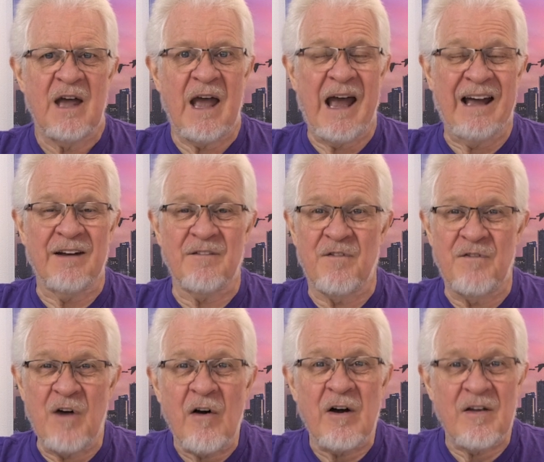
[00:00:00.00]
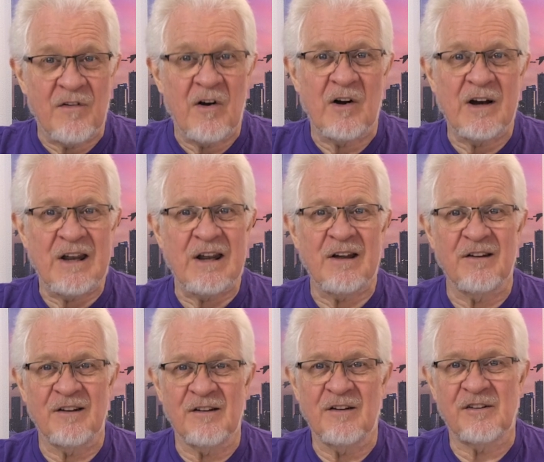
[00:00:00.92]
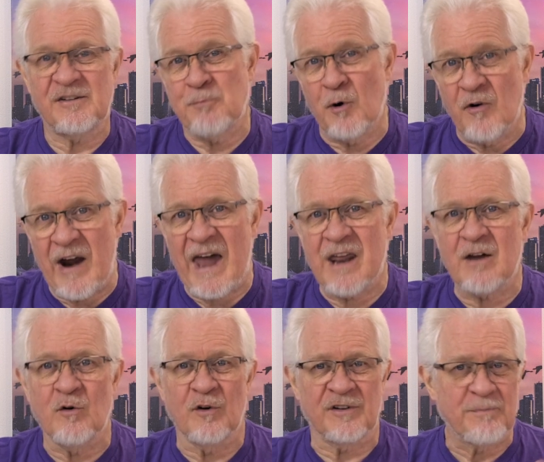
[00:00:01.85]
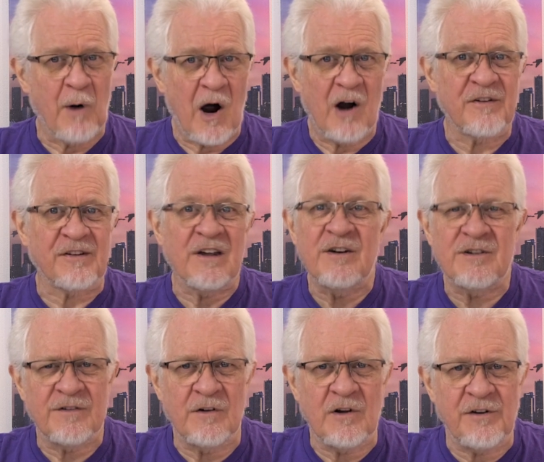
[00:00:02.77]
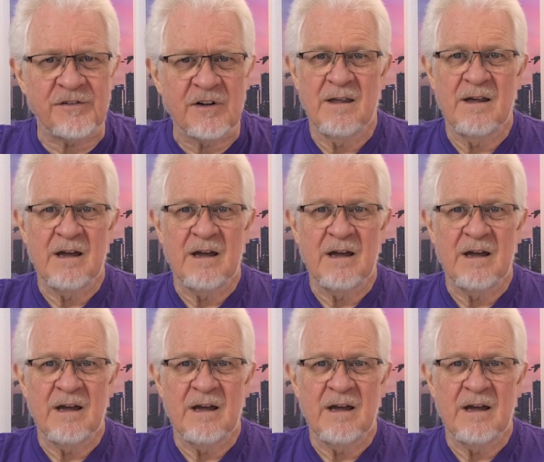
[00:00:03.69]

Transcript: at very, very sporadic or sparse intervals.